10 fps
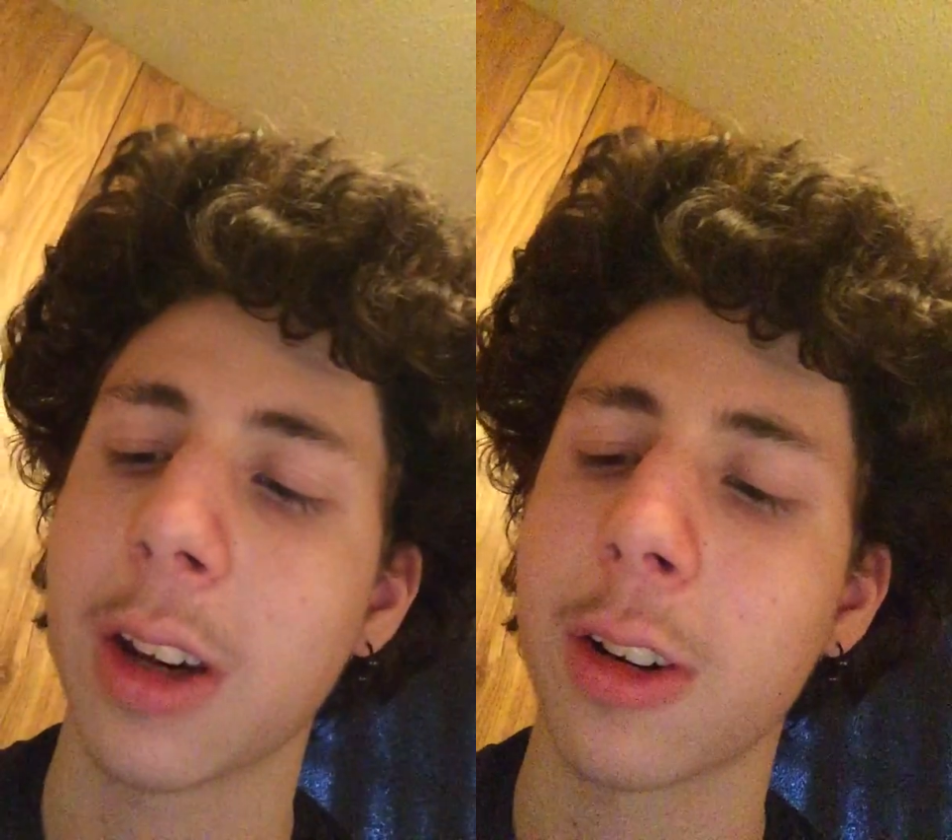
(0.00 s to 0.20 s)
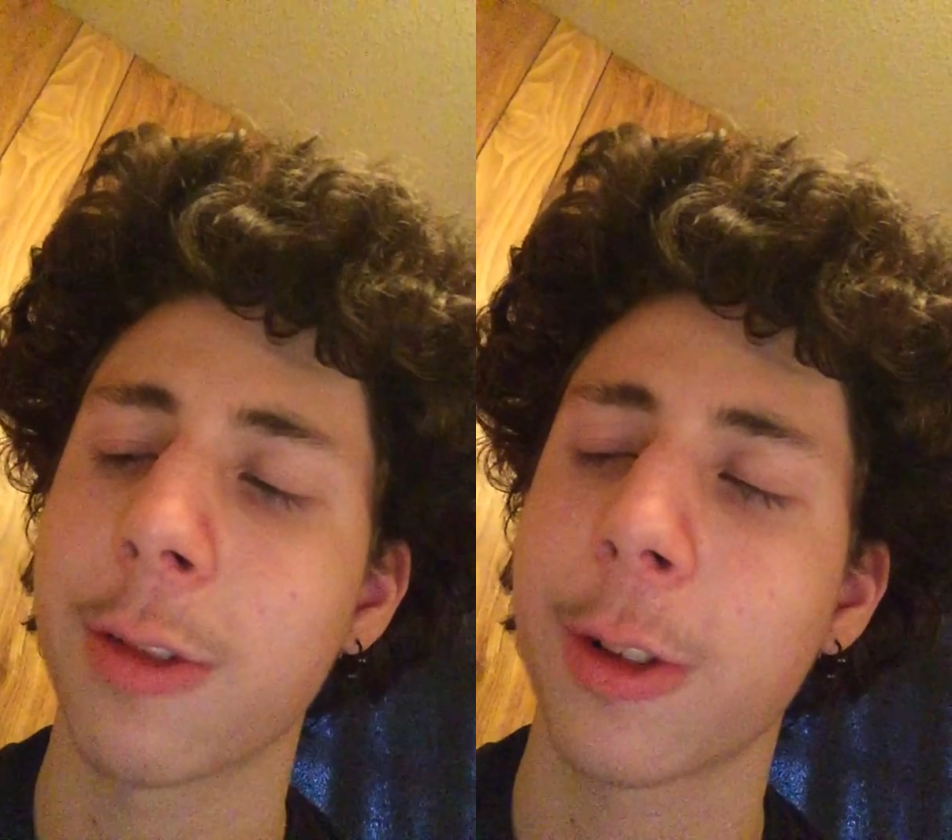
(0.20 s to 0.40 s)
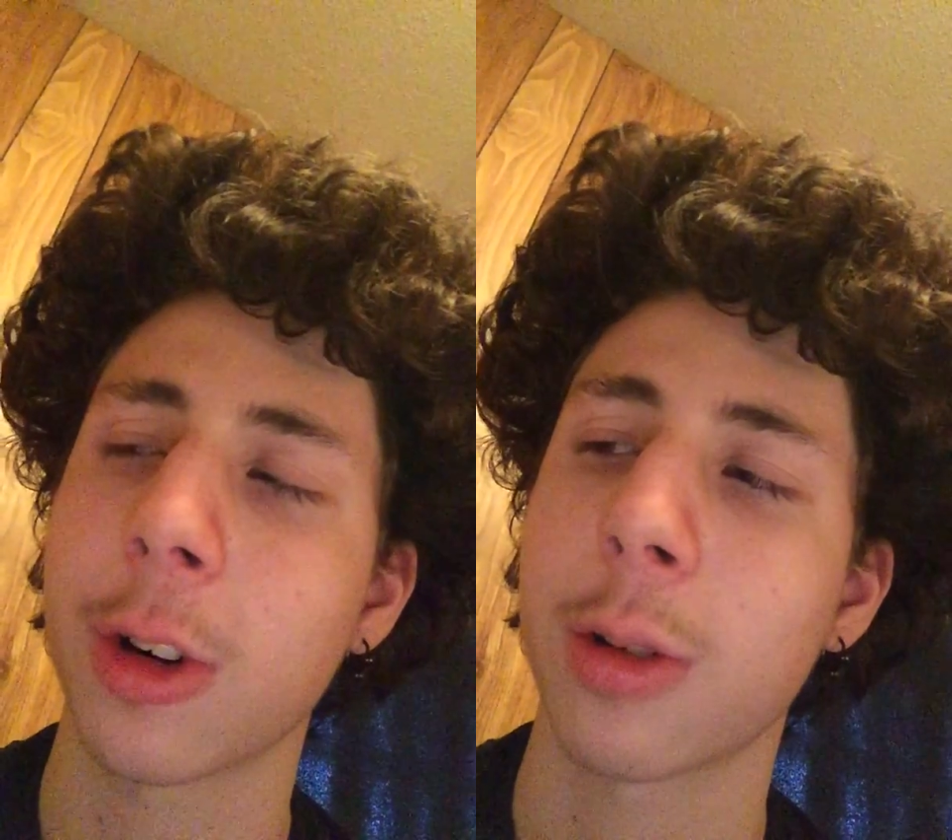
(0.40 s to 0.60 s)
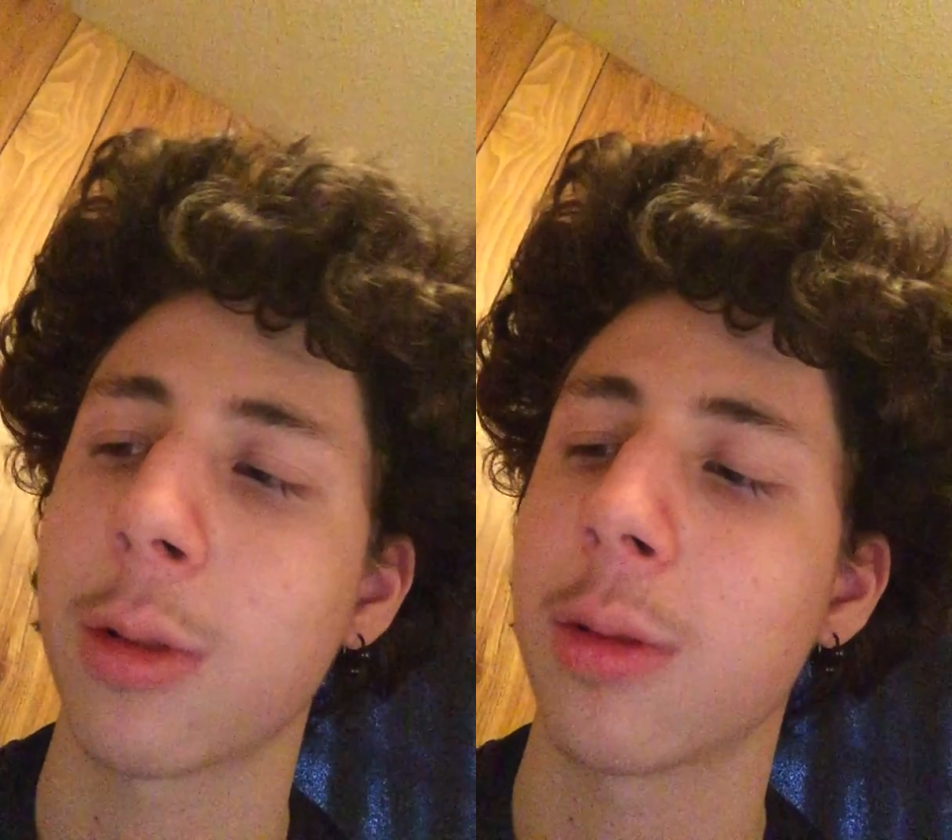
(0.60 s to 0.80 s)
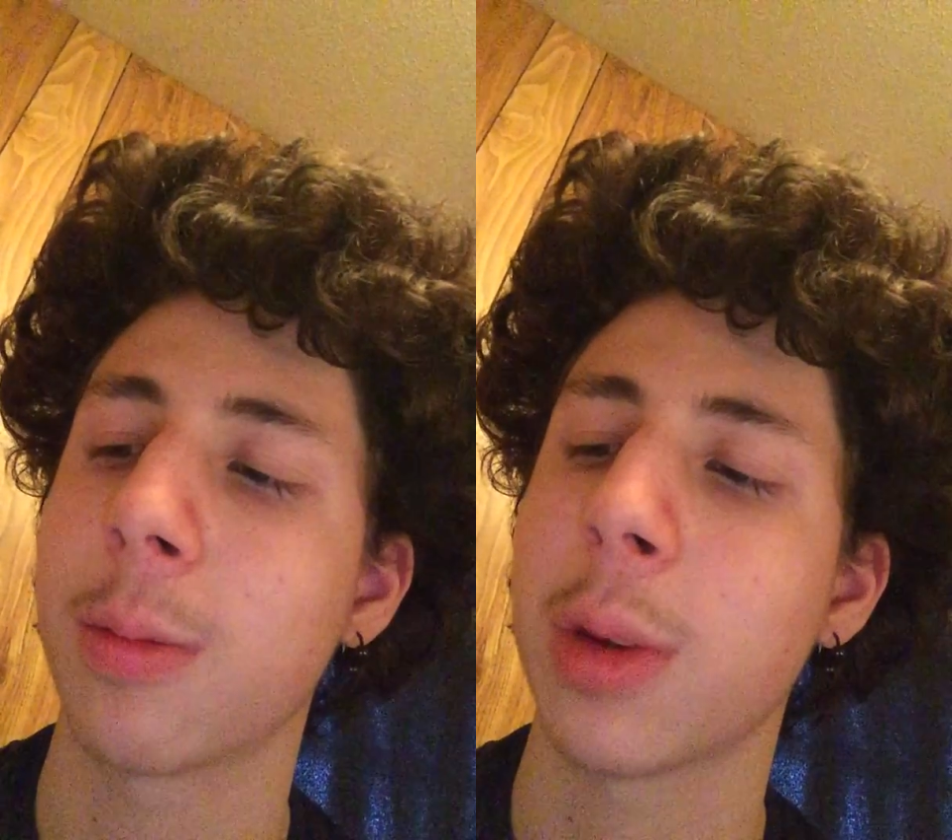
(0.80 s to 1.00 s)
out of
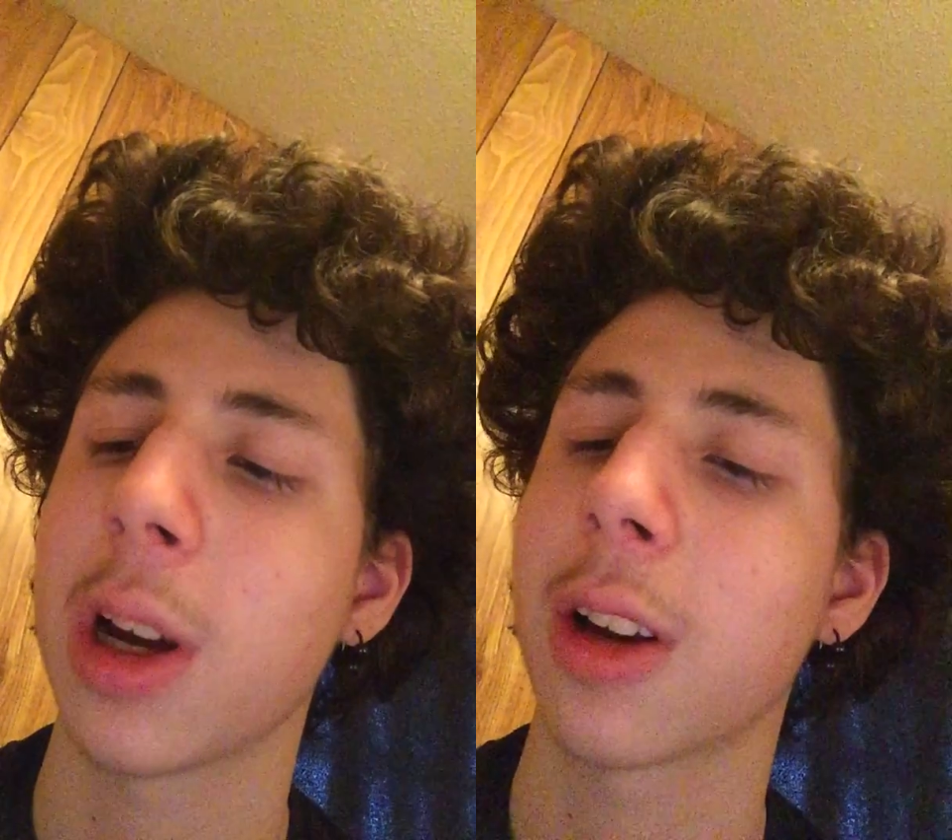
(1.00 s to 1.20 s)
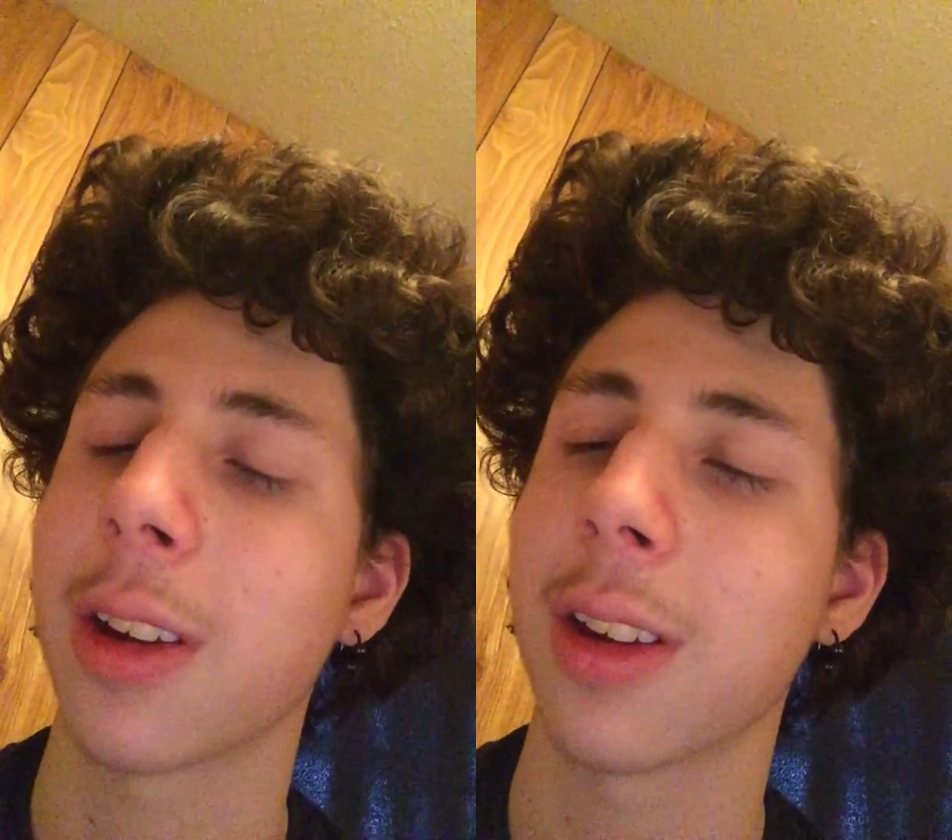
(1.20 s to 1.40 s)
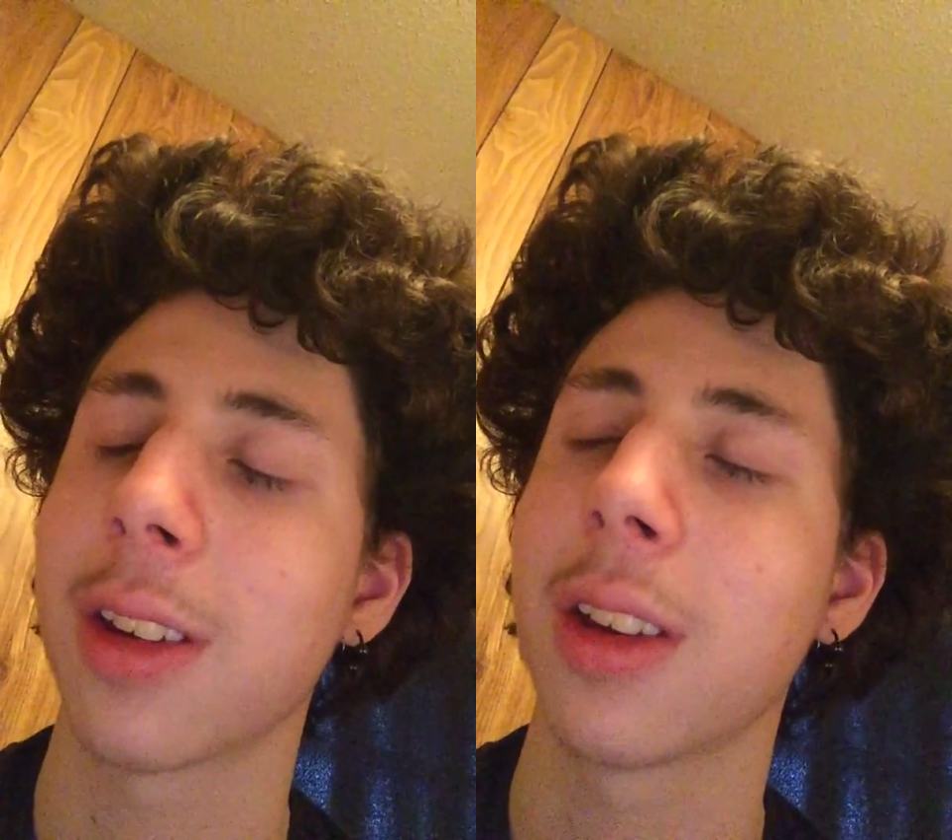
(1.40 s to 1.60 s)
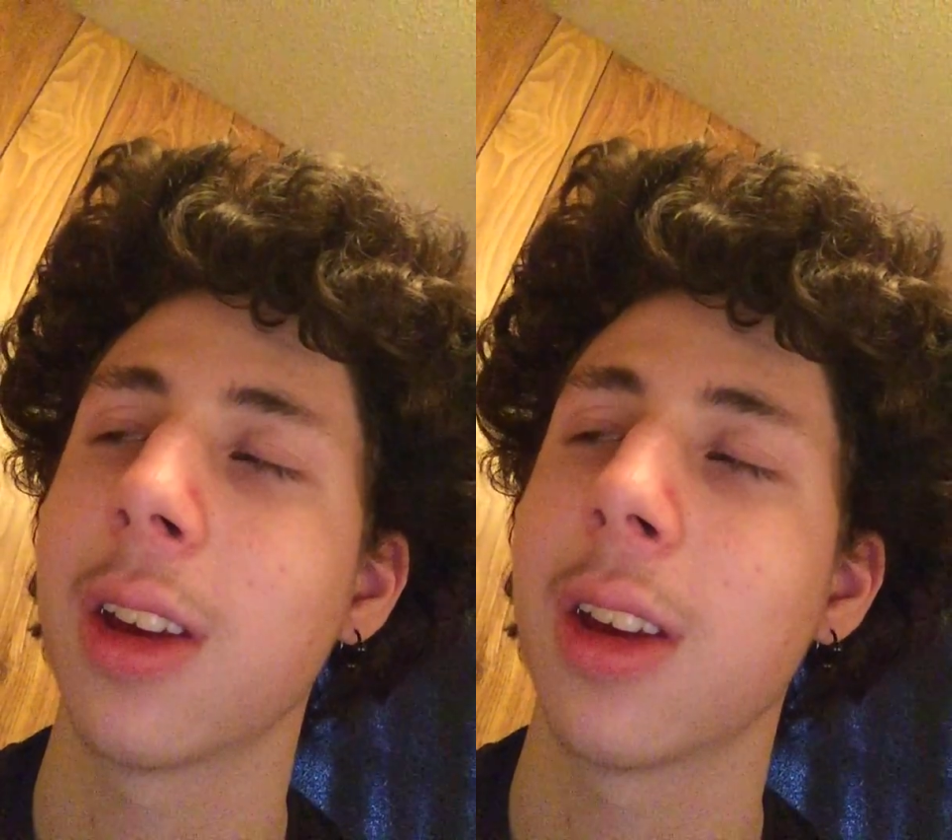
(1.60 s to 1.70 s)
her pocket.